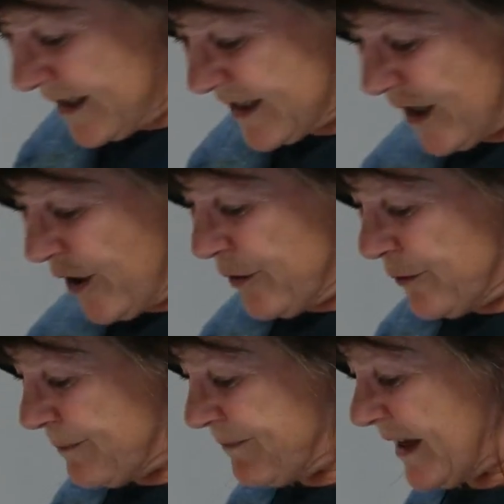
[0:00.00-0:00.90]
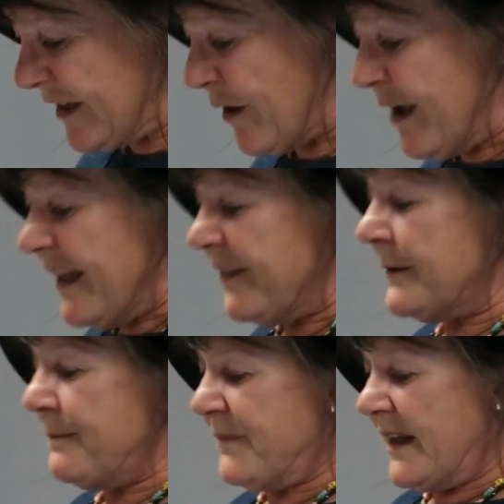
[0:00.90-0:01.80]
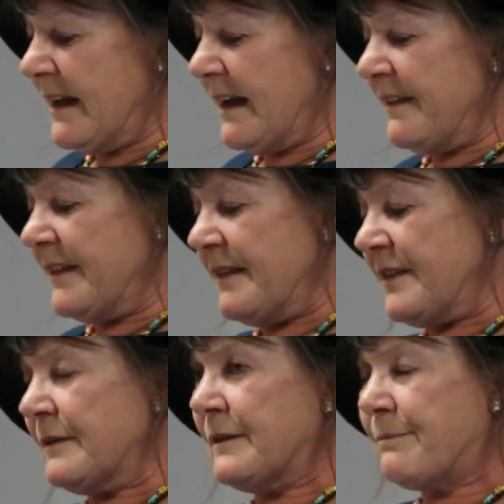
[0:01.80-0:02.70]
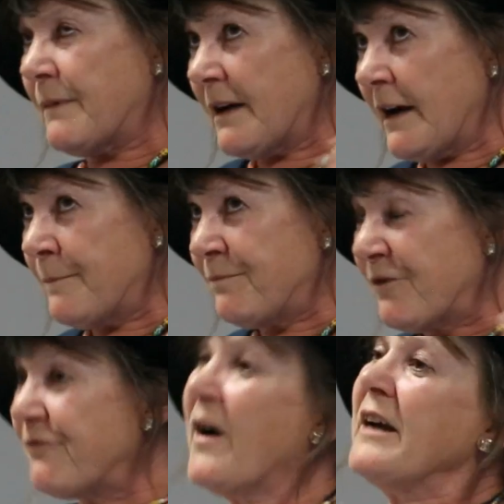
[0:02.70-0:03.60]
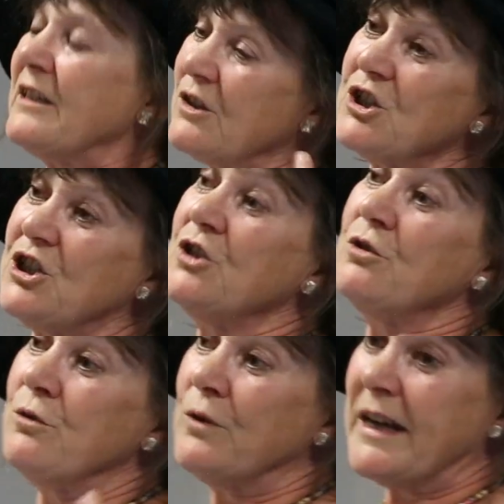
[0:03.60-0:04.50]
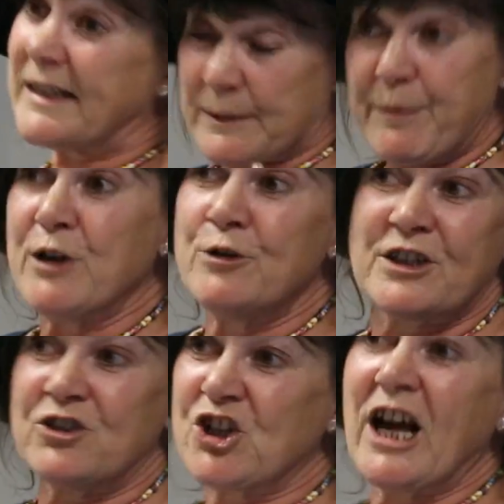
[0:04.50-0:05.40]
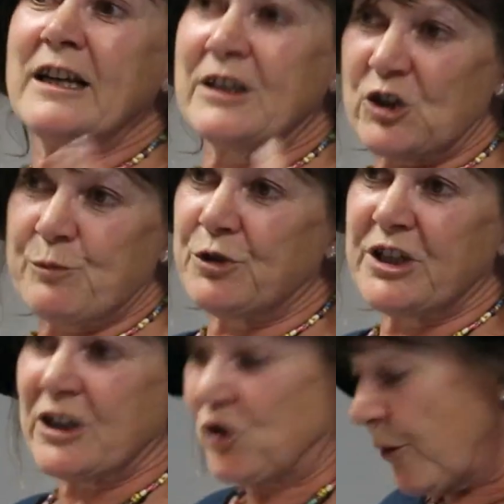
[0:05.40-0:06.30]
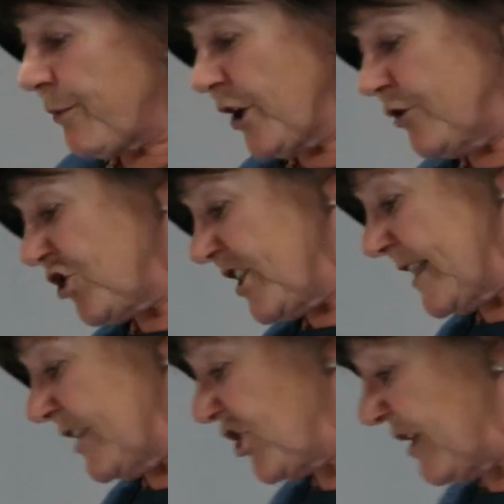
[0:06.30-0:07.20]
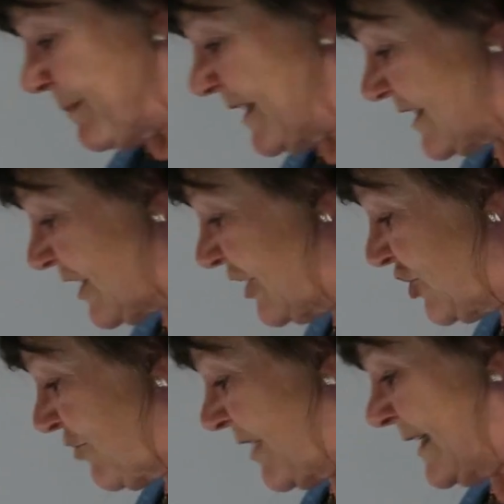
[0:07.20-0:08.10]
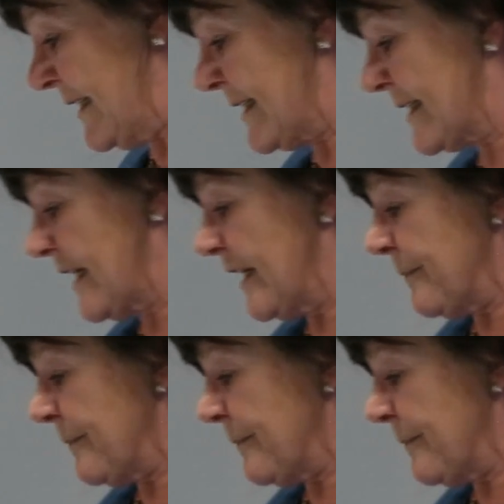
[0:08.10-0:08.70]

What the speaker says: So, you know, the fight to expose and challenge putting job coaches in GP surgeries